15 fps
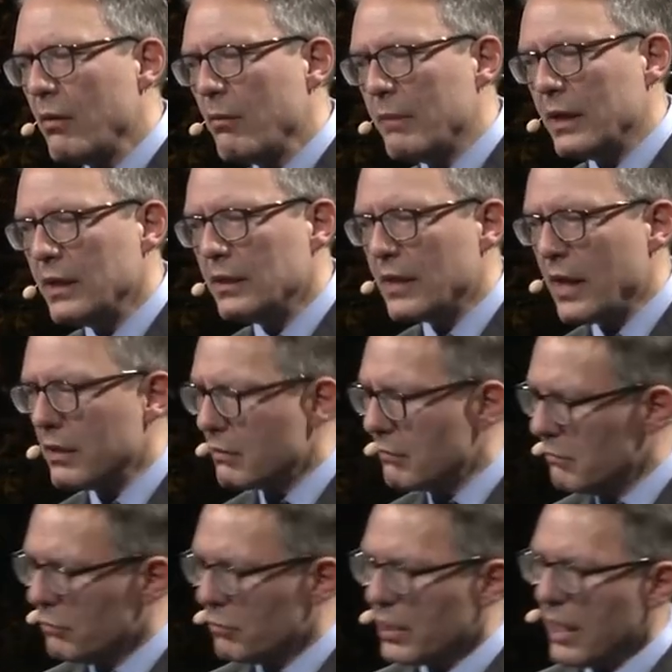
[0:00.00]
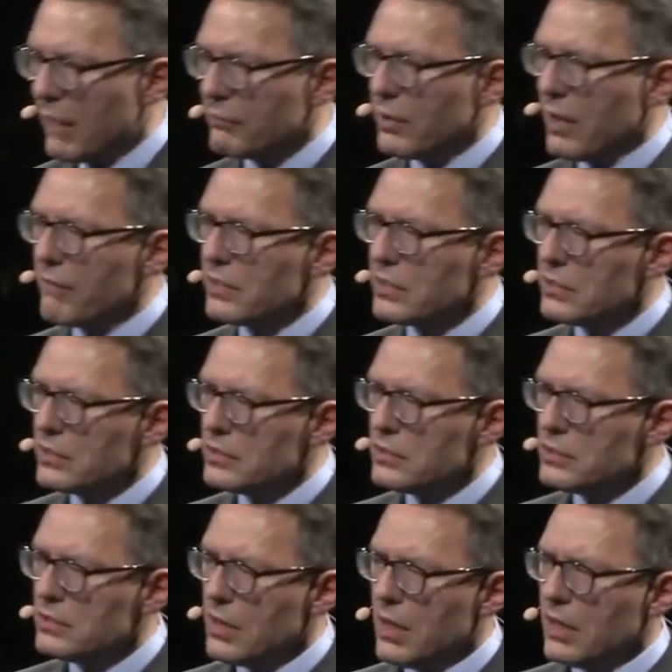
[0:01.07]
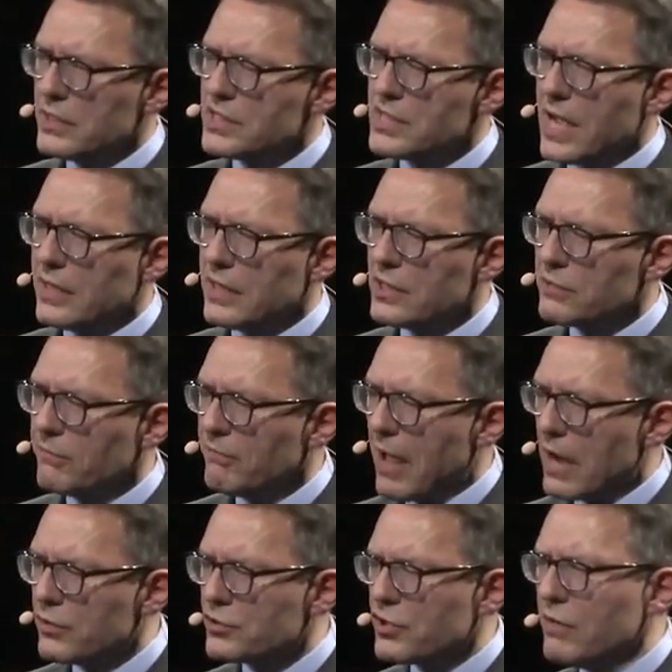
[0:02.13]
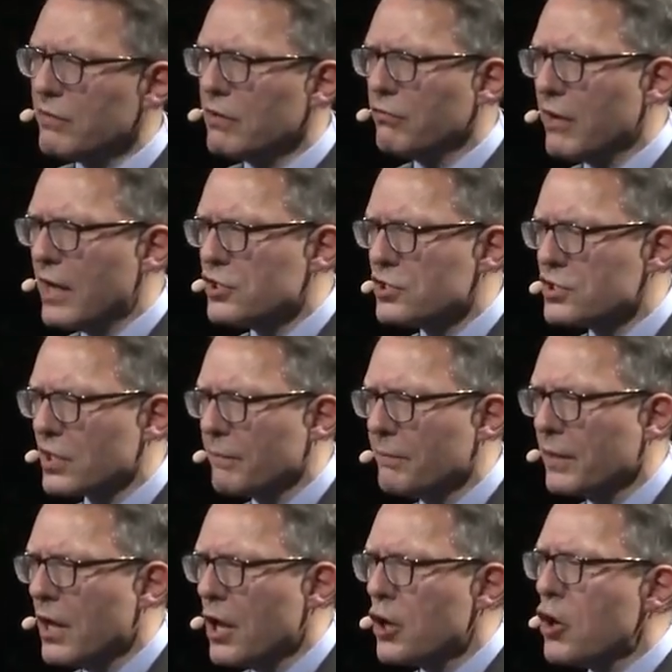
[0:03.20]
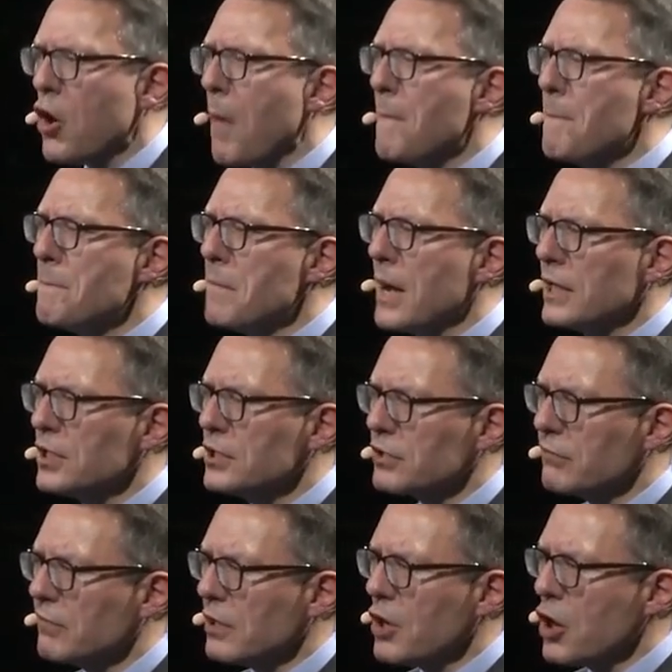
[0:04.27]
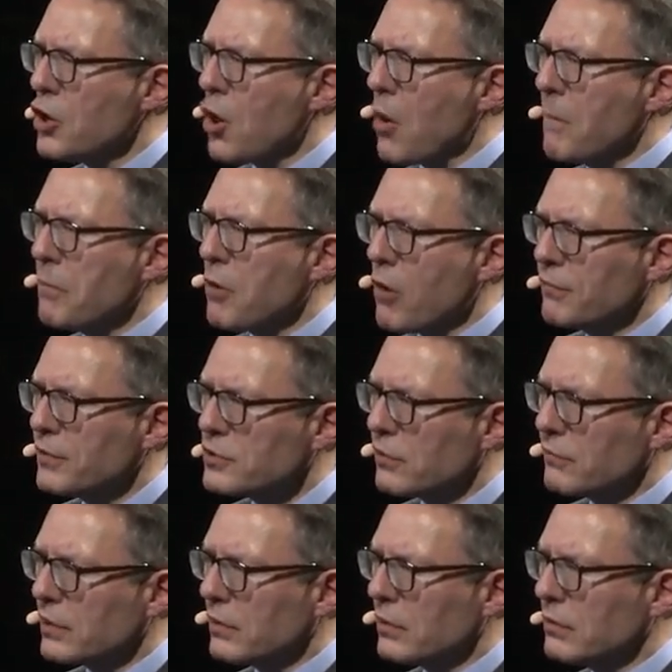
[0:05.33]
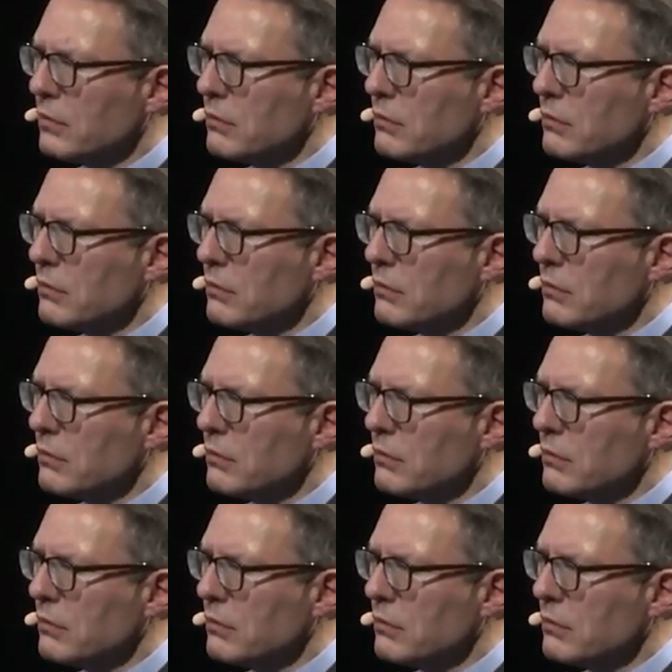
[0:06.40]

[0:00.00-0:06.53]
meaning that we have to have a design that is value-driven for agency, not money-driven, not profit-driven.